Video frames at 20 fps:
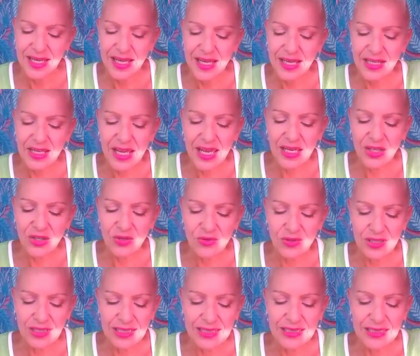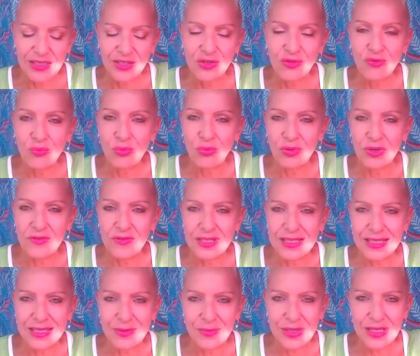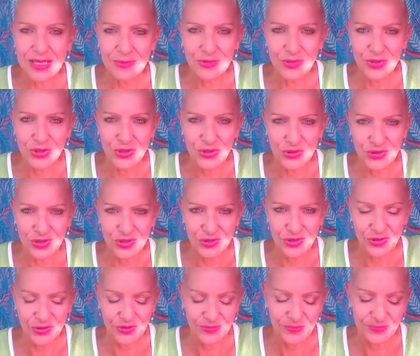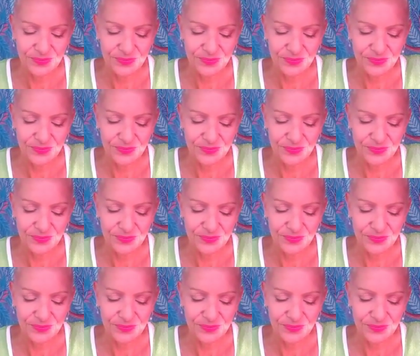and accurately than you've previously been able to do so.